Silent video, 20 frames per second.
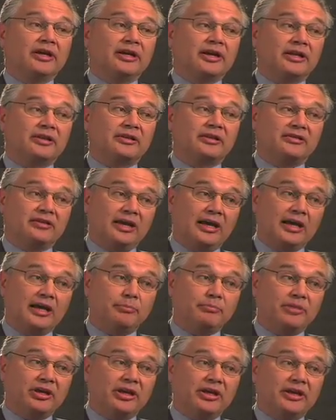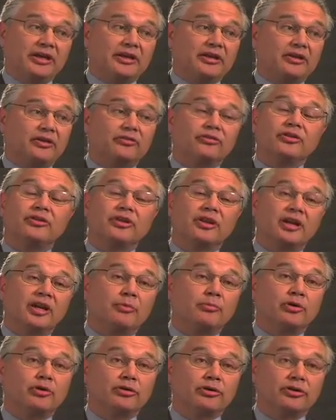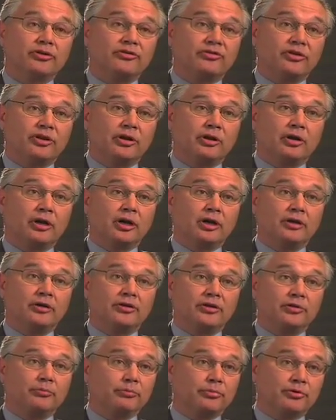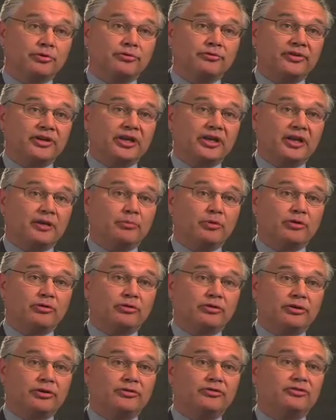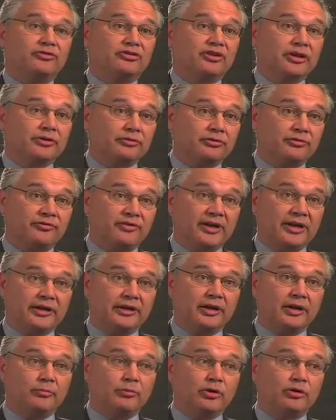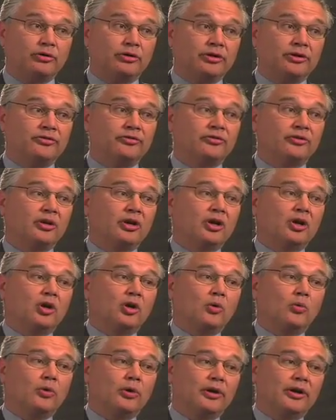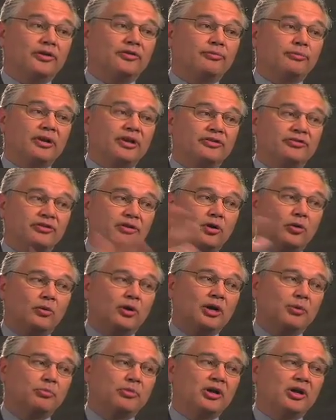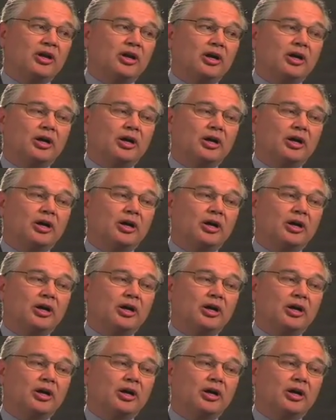At the top is in the neighborhoods that are improving neighborhoods, gentrifying neighborhoods, whereas rents go up,